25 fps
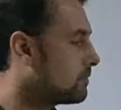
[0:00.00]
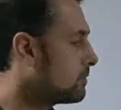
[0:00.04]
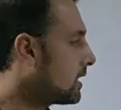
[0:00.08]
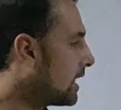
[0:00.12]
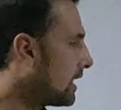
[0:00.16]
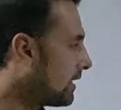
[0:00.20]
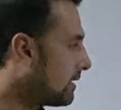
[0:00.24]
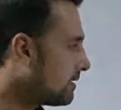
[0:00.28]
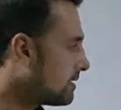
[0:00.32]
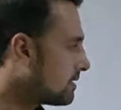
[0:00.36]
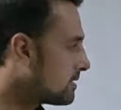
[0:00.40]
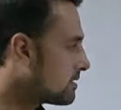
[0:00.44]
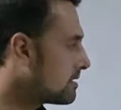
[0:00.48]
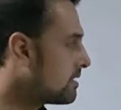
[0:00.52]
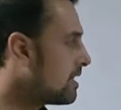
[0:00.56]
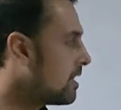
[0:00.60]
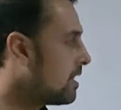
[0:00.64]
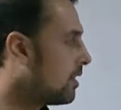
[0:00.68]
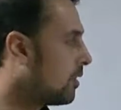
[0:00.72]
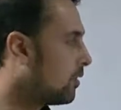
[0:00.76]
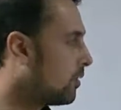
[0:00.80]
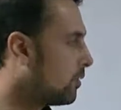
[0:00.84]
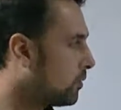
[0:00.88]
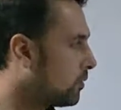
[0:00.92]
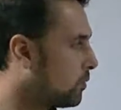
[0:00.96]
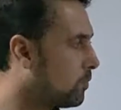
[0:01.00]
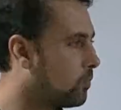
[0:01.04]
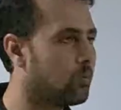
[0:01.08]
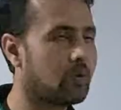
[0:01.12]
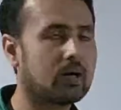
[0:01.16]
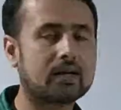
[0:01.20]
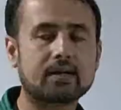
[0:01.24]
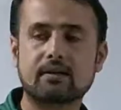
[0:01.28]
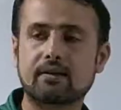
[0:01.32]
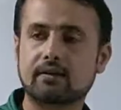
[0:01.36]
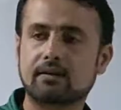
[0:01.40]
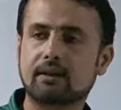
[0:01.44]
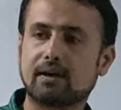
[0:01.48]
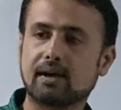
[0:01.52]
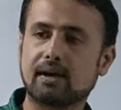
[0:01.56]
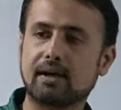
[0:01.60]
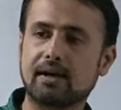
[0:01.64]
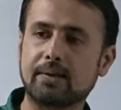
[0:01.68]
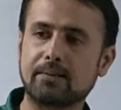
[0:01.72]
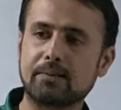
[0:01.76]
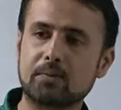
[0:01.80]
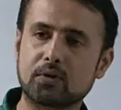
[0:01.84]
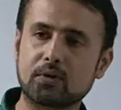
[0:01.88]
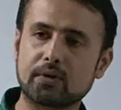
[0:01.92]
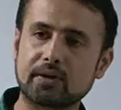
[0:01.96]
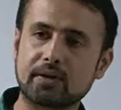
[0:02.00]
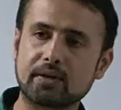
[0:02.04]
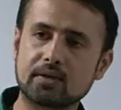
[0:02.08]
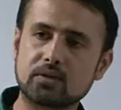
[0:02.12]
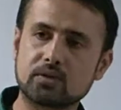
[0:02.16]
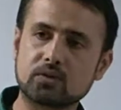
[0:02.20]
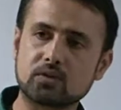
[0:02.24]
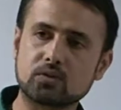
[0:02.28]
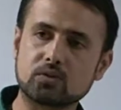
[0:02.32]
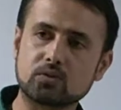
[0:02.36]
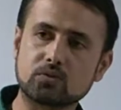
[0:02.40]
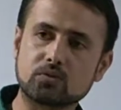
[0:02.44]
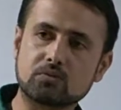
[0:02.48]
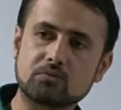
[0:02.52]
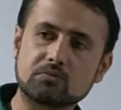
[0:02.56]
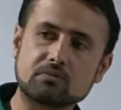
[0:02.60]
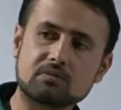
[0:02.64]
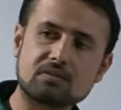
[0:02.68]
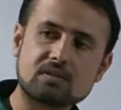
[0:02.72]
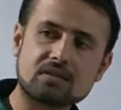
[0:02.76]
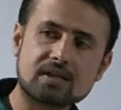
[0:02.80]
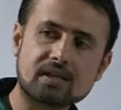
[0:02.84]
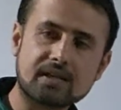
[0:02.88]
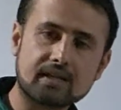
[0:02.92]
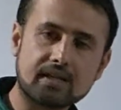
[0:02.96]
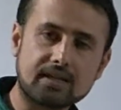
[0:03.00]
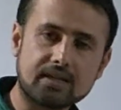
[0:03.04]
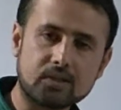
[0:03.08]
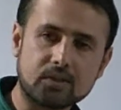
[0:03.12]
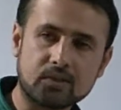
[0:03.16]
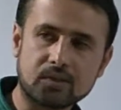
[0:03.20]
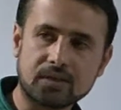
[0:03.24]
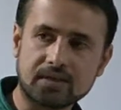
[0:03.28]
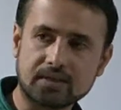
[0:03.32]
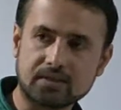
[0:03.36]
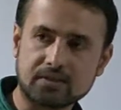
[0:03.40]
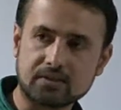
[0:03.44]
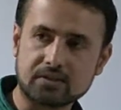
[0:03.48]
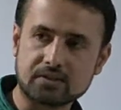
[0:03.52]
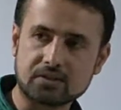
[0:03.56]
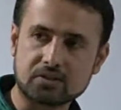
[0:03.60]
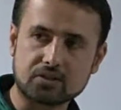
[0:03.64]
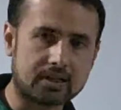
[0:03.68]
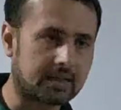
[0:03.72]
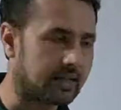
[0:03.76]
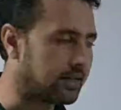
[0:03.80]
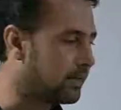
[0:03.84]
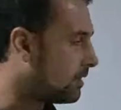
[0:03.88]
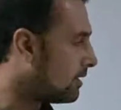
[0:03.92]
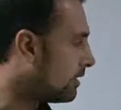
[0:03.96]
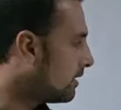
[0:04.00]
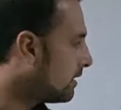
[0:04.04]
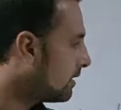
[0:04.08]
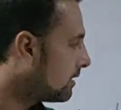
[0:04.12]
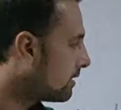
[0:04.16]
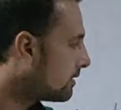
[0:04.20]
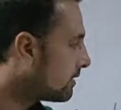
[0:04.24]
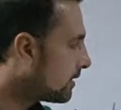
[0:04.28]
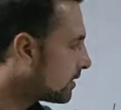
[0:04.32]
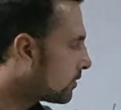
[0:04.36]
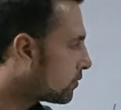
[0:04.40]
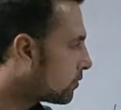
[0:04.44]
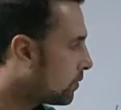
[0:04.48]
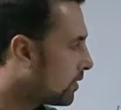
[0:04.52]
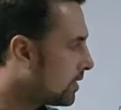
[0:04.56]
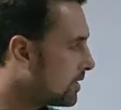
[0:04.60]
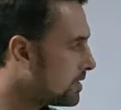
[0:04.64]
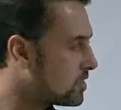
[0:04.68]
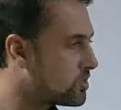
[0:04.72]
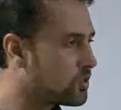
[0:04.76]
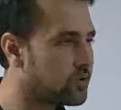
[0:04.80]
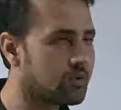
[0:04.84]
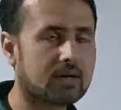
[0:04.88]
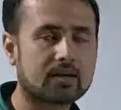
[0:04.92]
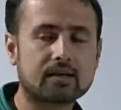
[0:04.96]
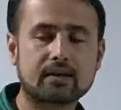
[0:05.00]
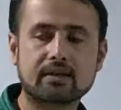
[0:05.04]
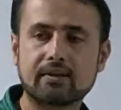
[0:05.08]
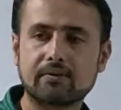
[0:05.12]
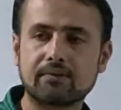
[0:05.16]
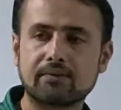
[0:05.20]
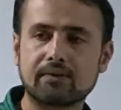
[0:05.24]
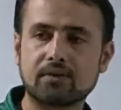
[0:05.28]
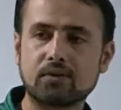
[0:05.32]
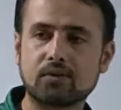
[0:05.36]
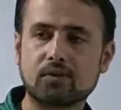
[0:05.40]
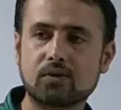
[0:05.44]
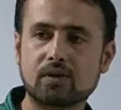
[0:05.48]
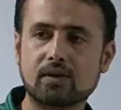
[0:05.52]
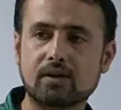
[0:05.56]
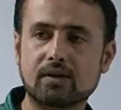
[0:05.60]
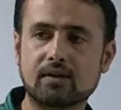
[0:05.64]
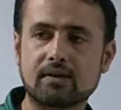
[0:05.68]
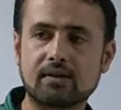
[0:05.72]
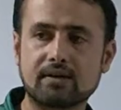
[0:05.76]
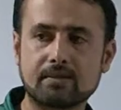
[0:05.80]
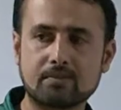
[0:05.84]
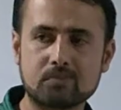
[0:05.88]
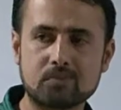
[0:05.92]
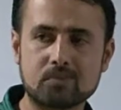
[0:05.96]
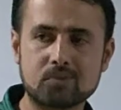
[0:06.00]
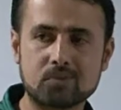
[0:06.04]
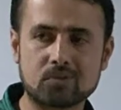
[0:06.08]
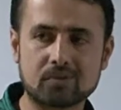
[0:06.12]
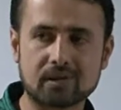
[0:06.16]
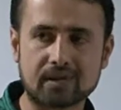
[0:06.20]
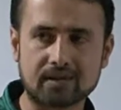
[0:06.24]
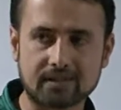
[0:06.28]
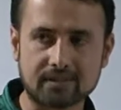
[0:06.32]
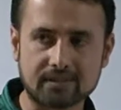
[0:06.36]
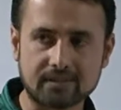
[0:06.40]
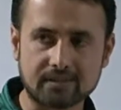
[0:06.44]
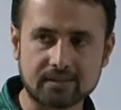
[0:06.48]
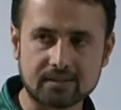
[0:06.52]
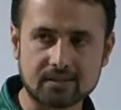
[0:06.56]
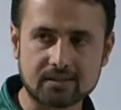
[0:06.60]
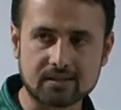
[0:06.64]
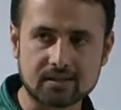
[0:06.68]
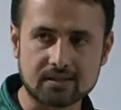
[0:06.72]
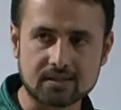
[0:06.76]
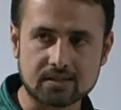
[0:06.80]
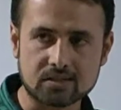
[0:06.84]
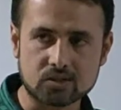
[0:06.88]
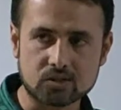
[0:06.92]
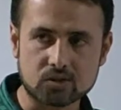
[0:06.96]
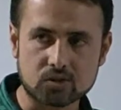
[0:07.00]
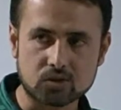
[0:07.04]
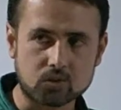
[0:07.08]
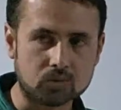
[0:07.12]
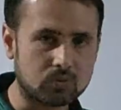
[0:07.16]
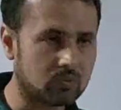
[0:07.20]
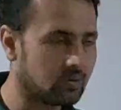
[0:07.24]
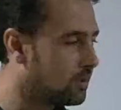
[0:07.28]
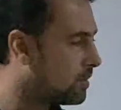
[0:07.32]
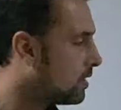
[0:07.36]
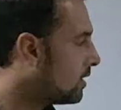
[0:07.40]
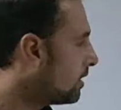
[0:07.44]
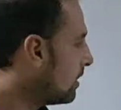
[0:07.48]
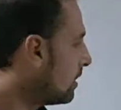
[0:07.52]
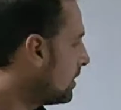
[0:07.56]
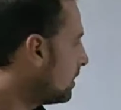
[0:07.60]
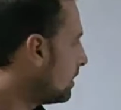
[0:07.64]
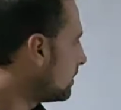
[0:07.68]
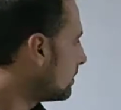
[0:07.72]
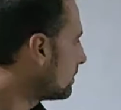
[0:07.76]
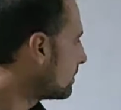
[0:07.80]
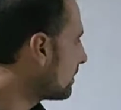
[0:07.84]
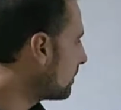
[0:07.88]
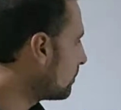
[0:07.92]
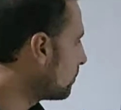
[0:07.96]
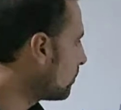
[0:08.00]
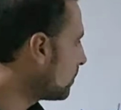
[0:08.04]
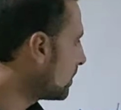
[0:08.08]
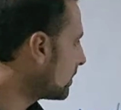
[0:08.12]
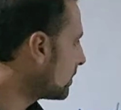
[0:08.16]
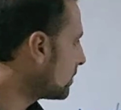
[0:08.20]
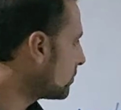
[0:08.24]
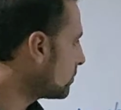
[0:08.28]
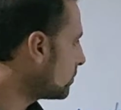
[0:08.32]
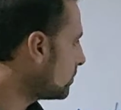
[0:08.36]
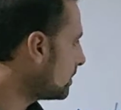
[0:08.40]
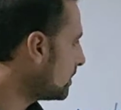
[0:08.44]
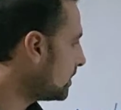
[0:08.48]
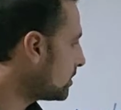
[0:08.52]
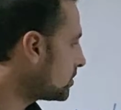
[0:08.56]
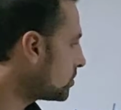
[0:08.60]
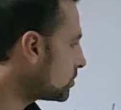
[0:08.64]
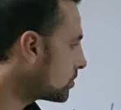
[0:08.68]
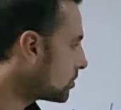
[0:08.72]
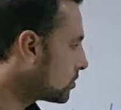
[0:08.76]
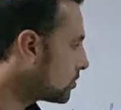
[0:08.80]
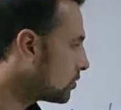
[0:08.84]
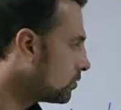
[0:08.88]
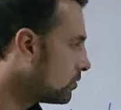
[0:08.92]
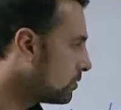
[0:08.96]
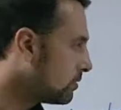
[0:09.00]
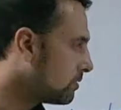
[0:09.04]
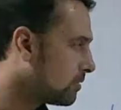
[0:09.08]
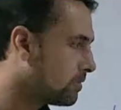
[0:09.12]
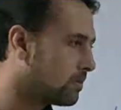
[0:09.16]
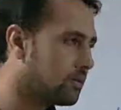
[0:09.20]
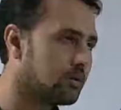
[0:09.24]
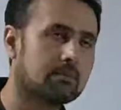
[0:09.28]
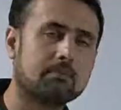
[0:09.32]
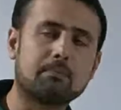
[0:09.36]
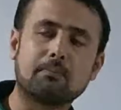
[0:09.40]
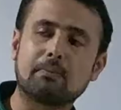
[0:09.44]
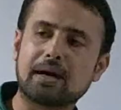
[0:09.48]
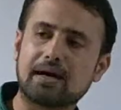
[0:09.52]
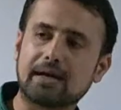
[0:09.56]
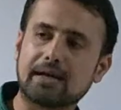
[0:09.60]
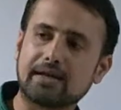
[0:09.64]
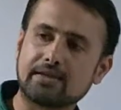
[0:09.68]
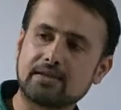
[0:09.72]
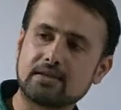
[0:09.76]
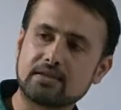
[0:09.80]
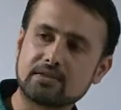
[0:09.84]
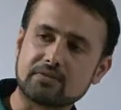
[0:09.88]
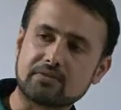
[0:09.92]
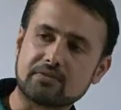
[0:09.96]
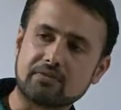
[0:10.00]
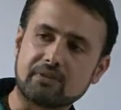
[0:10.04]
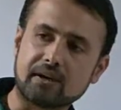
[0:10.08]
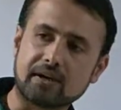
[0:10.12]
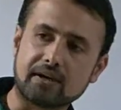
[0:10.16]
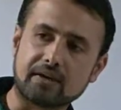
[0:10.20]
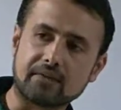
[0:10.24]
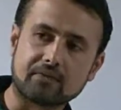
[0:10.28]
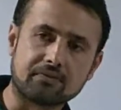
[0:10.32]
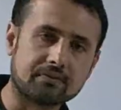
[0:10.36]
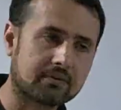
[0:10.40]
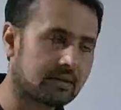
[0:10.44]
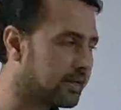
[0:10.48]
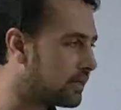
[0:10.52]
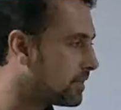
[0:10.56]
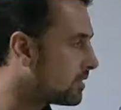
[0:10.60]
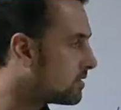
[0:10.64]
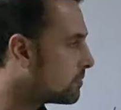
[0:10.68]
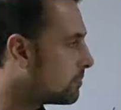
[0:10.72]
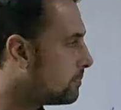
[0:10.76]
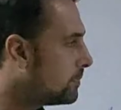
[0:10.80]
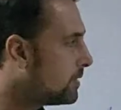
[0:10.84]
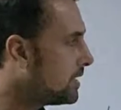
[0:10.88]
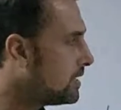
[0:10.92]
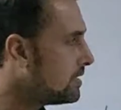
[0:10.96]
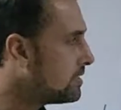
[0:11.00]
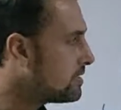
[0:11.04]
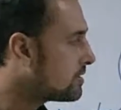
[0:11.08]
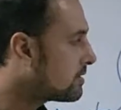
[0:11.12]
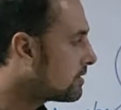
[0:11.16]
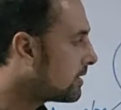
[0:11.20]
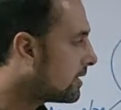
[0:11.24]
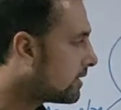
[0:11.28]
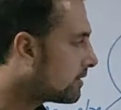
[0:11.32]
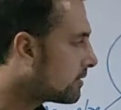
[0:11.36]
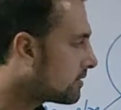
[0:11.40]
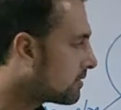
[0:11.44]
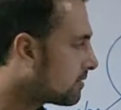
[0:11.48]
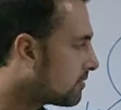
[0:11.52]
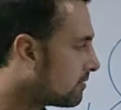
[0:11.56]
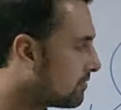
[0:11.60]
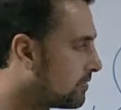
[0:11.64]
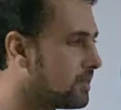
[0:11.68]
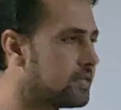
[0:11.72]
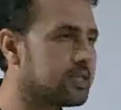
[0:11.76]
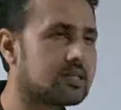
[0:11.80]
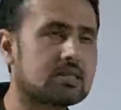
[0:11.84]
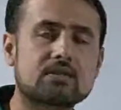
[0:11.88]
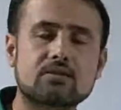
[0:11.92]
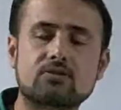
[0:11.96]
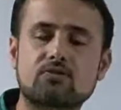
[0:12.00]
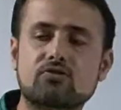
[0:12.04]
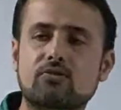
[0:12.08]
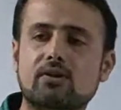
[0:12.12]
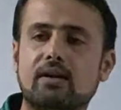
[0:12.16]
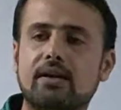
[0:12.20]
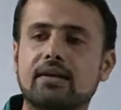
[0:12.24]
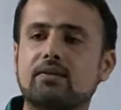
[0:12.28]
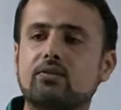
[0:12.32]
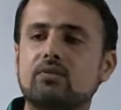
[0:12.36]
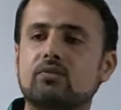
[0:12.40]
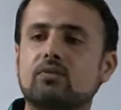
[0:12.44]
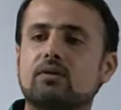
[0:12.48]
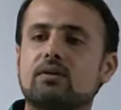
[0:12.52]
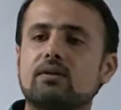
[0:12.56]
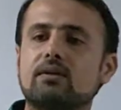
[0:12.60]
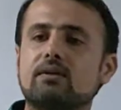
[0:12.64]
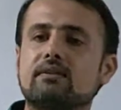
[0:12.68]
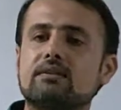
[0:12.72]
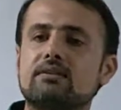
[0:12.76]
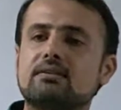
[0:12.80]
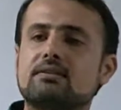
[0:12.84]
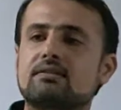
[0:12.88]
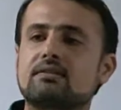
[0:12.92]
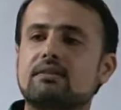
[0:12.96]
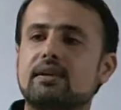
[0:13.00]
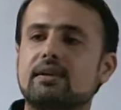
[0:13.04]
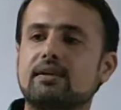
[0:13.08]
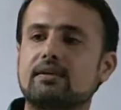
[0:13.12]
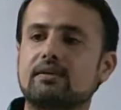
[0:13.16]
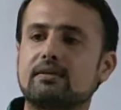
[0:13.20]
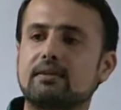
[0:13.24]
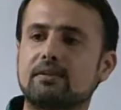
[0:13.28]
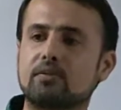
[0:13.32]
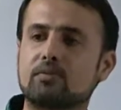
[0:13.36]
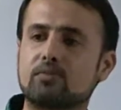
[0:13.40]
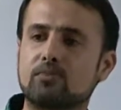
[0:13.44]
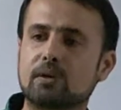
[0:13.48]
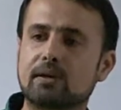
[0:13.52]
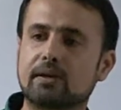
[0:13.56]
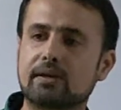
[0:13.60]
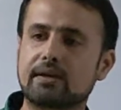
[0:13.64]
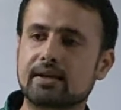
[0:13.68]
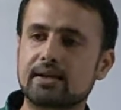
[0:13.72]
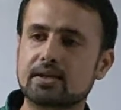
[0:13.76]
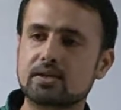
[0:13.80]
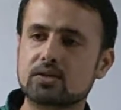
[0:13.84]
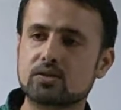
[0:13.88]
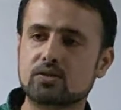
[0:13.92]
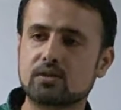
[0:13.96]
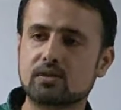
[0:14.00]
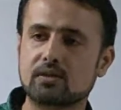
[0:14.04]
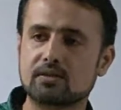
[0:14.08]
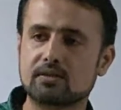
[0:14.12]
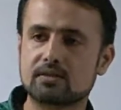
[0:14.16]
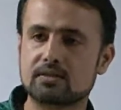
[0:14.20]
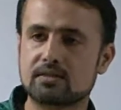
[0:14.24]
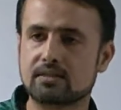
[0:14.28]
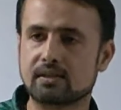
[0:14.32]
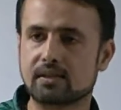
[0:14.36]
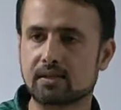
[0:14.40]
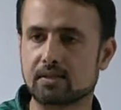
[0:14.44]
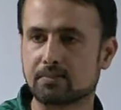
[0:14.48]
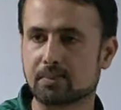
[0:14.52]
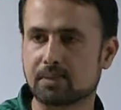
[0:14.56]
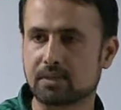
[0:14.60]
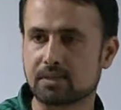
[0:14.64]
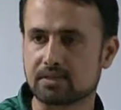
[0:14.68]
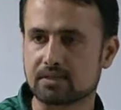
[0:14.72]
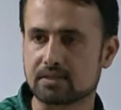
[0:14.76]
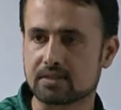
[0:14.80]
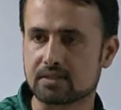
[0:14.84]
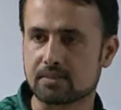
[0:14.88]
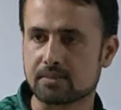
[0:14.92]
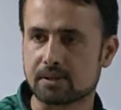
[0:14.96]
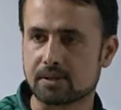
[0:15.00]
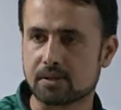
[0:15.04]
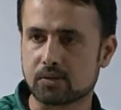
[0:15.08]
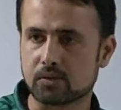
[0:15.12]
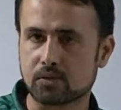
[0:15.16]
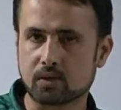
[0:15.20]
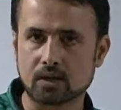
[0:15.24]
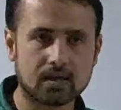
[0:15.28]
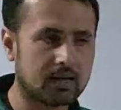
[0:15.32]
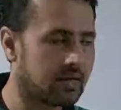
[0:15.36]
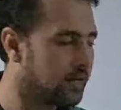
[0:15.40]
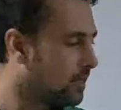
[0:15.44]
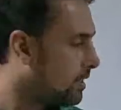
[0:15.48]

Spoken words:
that is now what I am going to tell you in detail. That once you are giving your attempt to writing task 2, then what you need to do, -5, it means that first try to understand that what an actual the statement is about.